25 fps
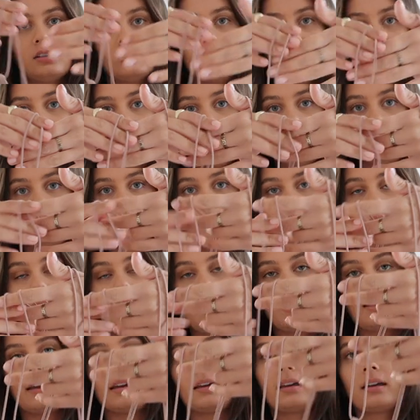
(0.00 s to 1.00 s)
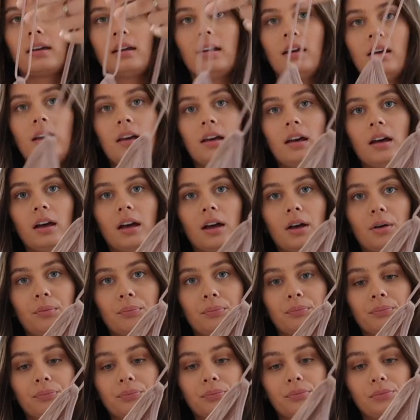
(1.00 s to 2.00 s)
almost pink
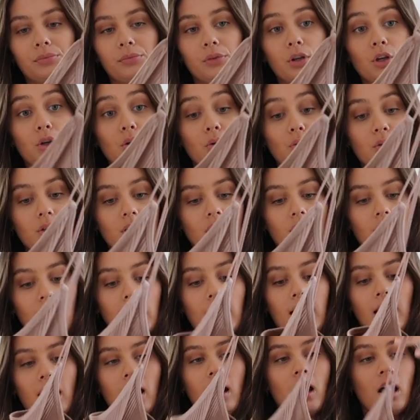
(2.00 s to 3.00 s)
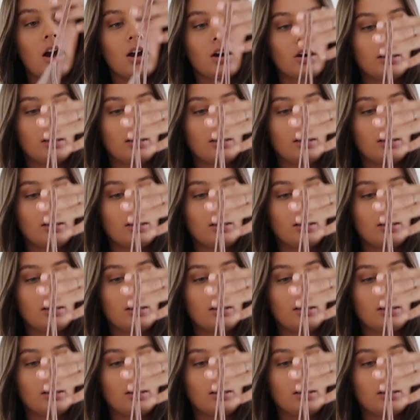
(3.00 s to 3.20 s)
nude color.